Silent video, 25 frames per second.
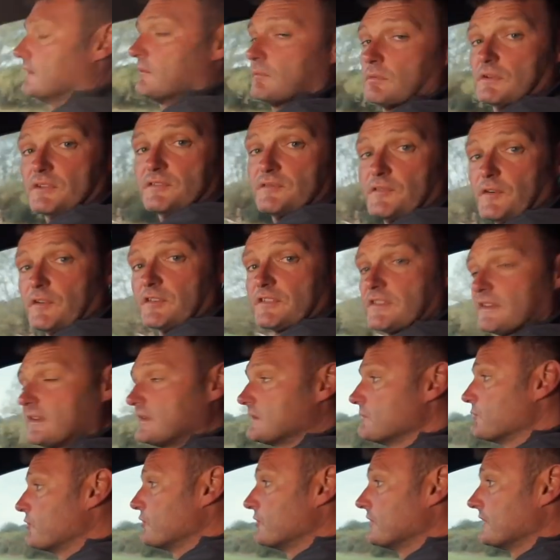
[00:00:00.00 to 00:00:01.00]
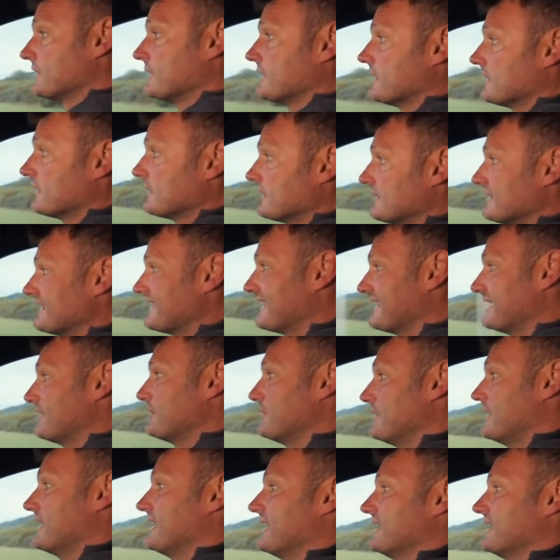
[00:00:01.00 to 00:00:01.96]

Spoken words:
Well, it's first thing in the morning now,